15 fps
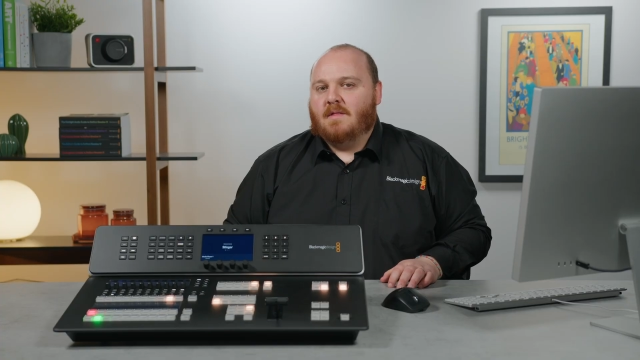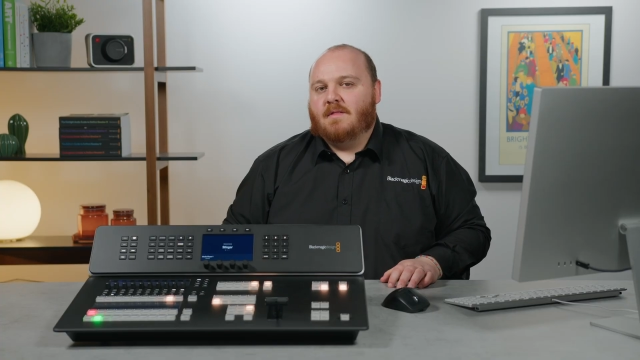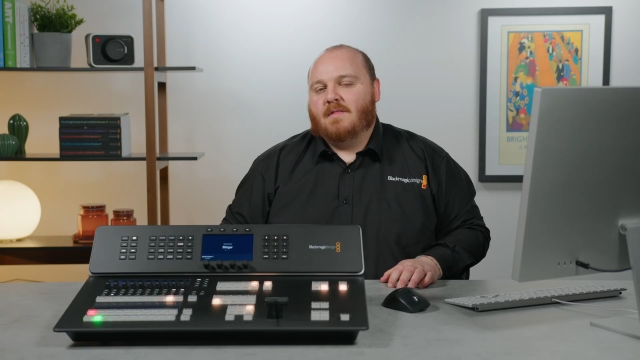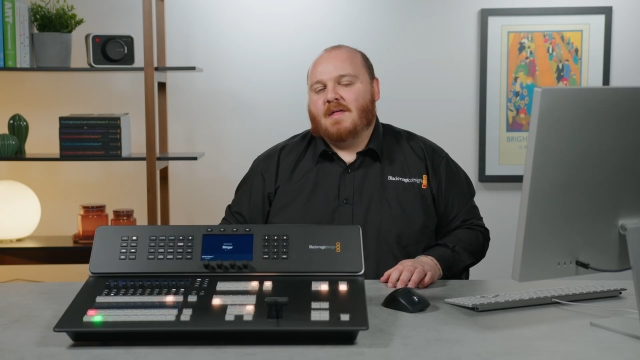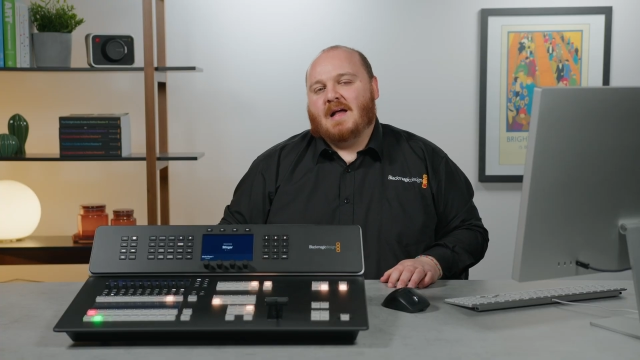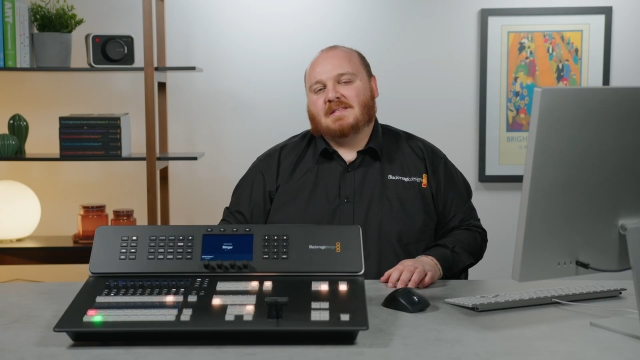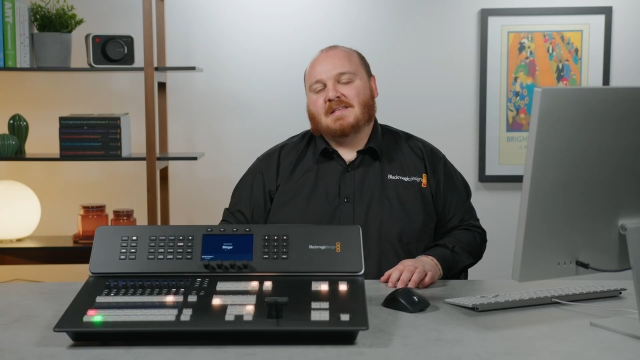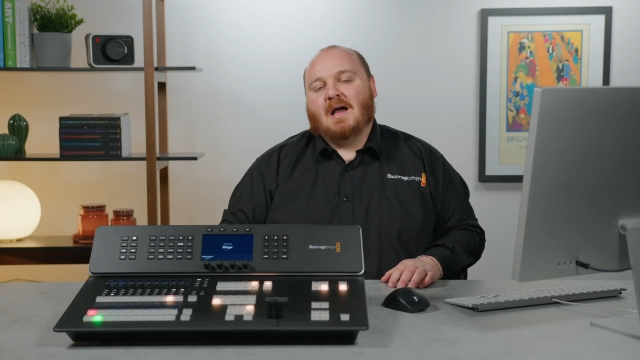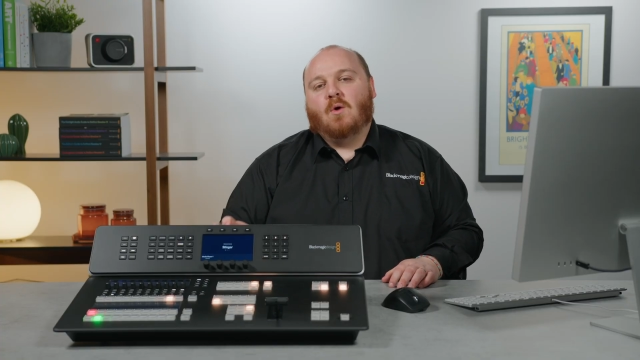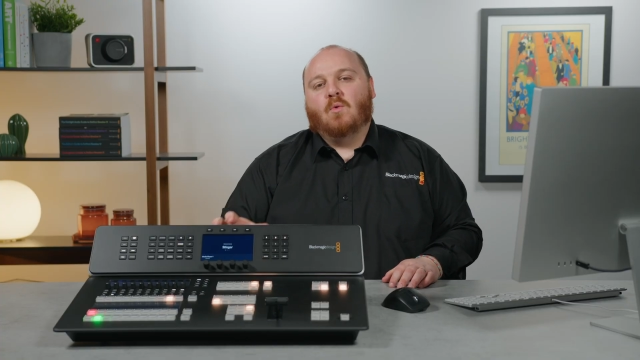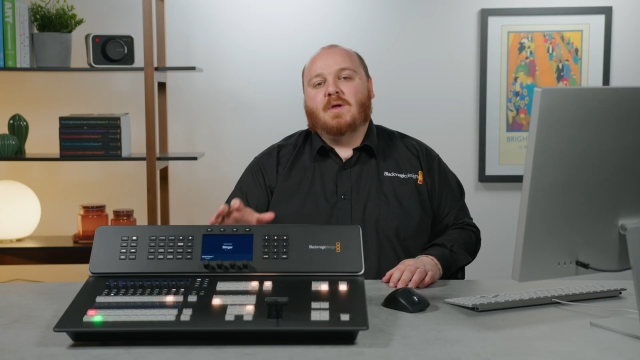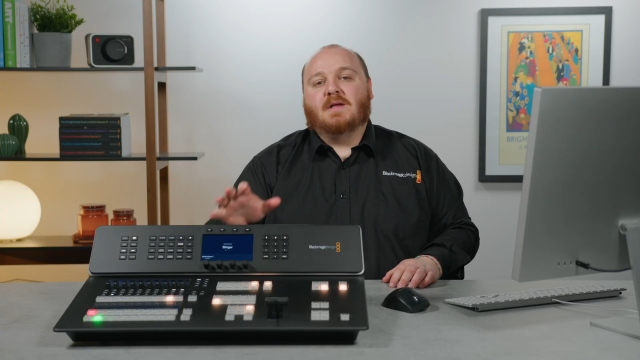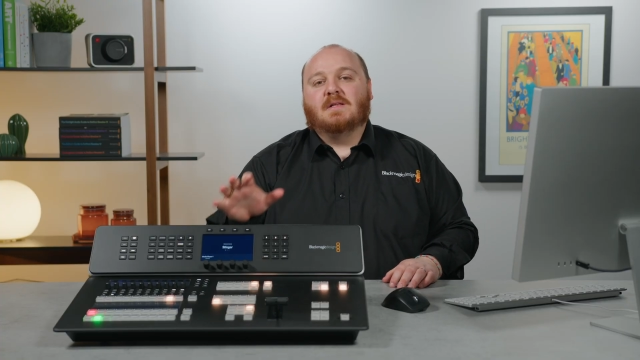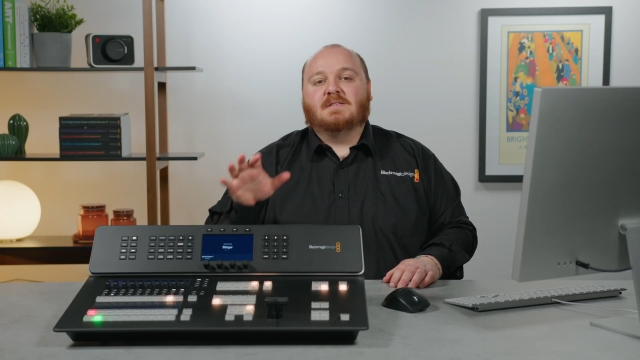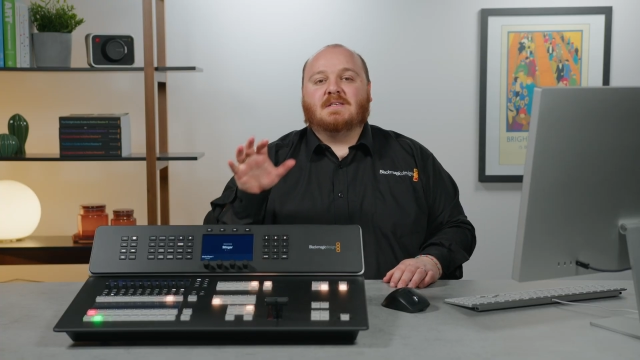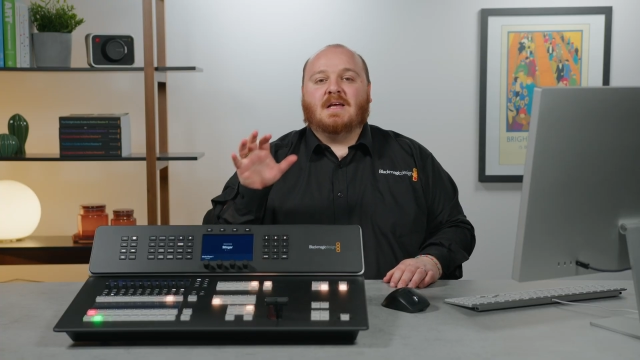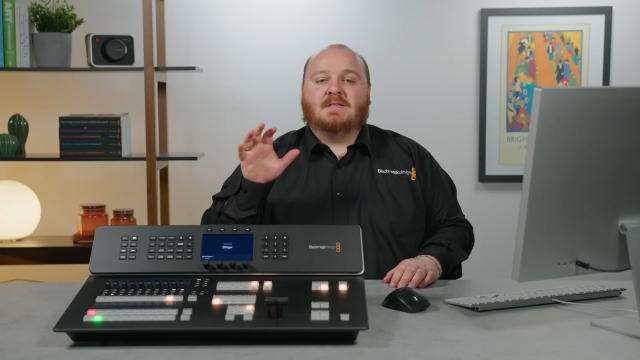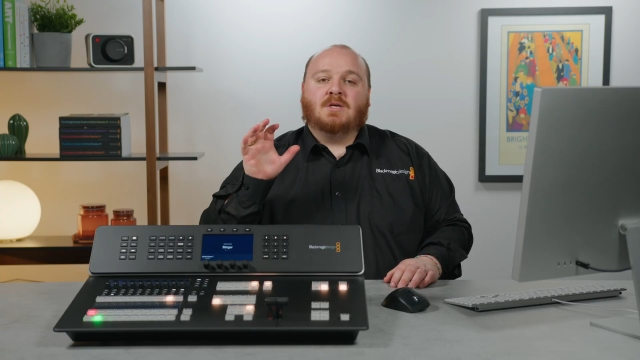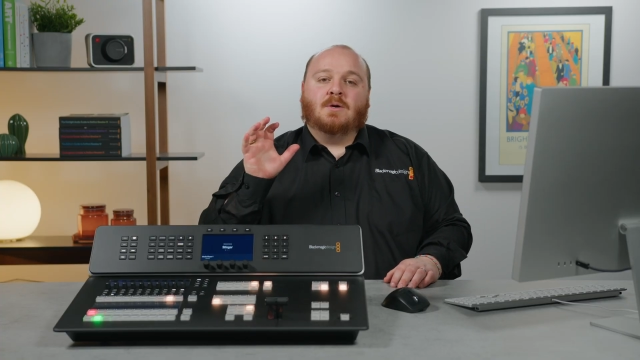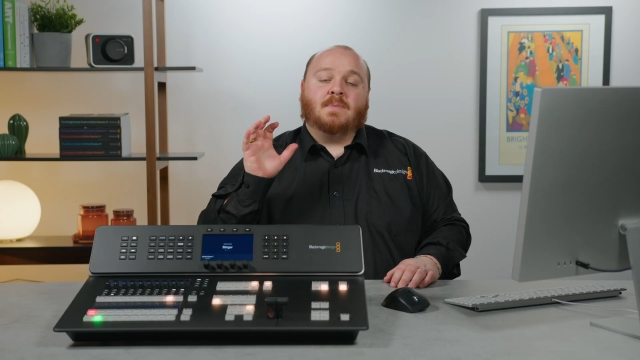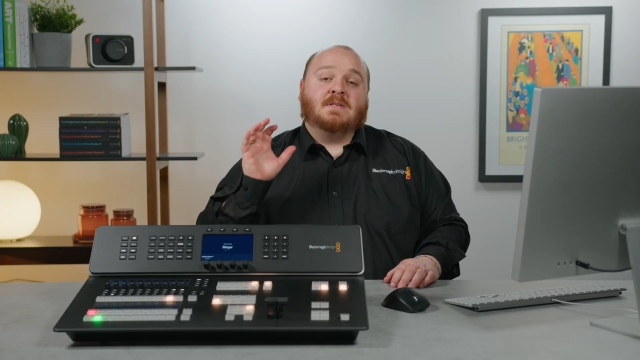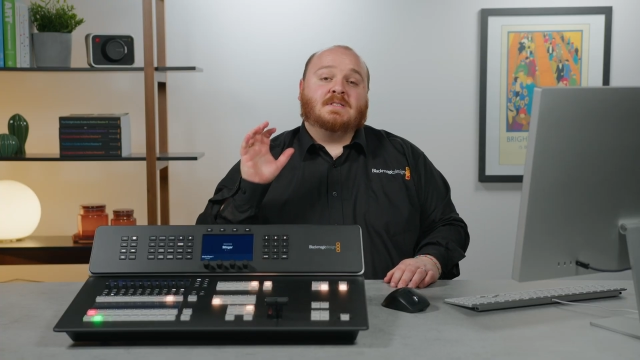And that's how we can set
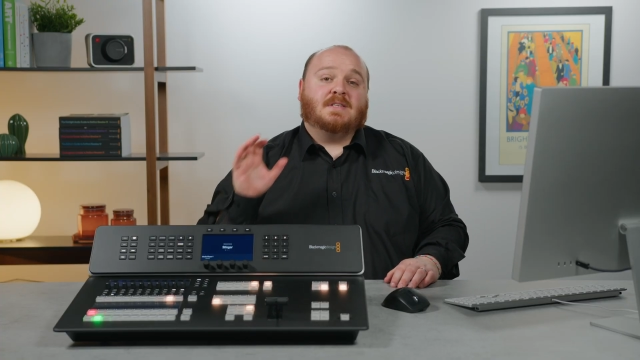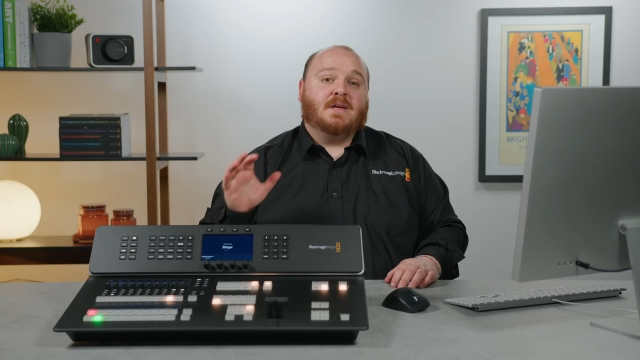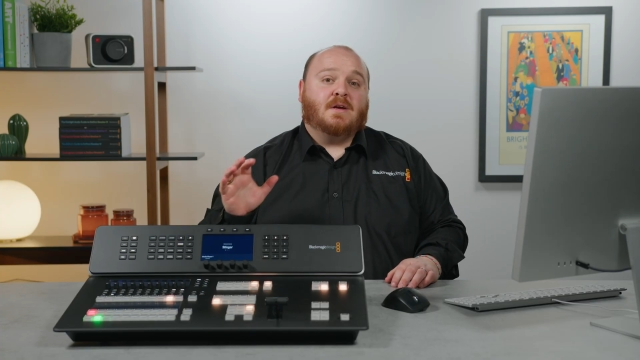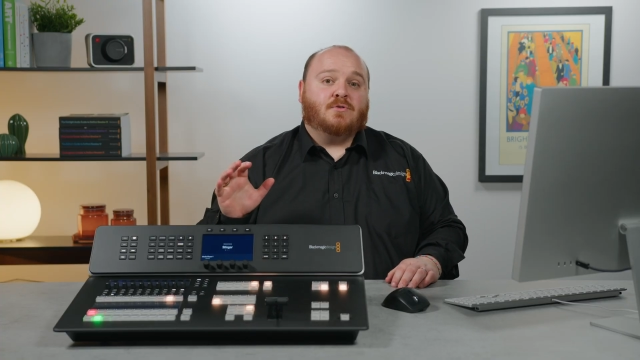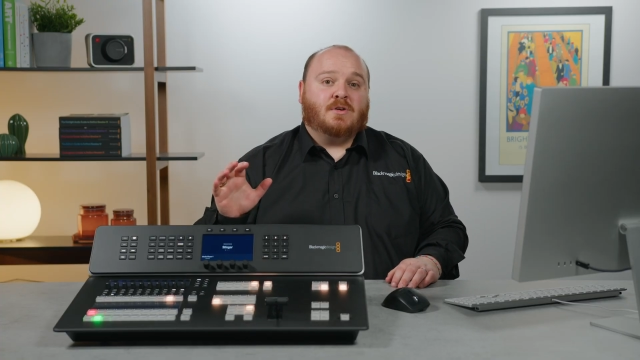up a stinger